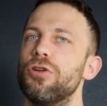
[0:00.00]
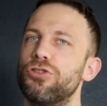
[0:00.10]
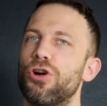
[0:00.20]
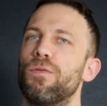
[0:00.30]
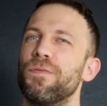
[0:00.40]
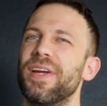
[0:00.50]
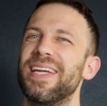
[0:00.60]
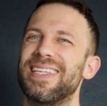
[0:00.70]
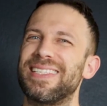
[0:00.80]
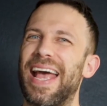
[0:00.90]
don't
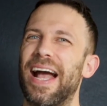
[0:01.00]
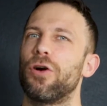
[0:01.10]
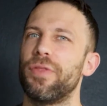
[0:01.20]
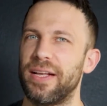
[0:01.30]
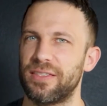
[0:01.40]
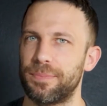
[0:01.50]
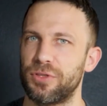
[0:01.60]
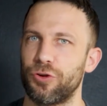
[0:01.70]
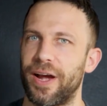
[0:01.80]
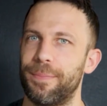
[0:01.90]
forget to tackle that
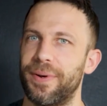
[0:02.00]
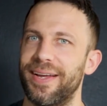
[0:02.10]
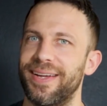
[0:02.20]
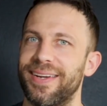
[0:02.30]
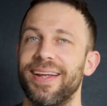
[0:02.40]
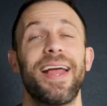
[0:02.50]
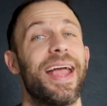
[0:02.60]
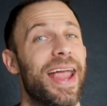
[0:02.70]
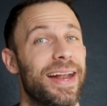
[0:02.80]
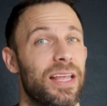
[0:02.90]
subscribe button
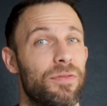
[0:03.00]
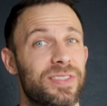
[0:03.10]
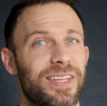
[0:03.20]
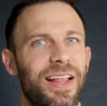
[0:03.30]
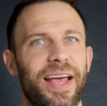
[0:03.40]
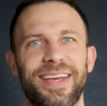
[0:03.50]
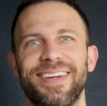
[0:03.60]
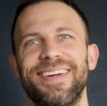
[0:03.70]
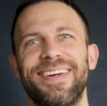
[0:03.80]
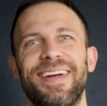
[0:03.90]
and give us a
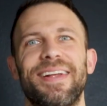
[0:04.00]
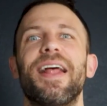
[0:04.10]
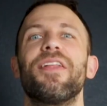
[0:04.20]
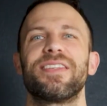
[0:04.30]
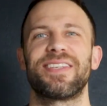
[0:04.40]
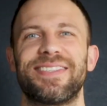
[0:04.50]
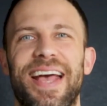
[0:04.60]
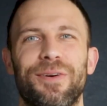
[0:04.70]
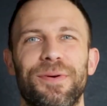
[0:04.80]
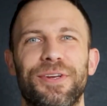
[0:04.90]
like. Now this is
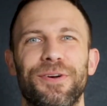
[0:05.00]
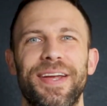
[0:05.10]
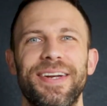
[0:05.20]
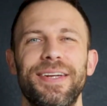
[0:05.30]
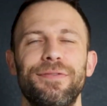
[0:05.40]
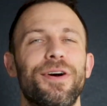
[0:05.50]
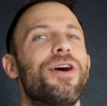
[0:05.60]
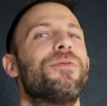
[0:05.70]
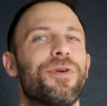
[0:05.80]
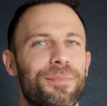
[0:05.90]
Zach with Creative,
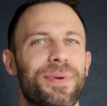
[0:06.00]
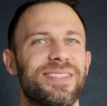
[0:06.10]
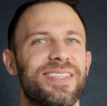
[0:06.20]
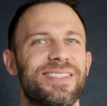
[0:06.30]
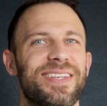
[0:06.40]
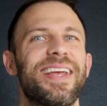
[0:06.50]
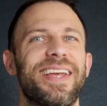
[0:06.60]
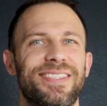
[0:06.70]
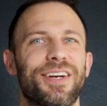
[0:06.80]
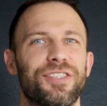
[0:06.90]
where business
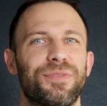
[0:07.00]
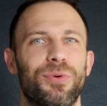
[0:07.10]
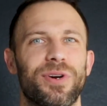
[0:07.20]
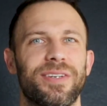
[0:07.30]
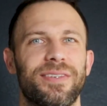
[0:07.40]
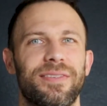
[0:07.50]
is our sport.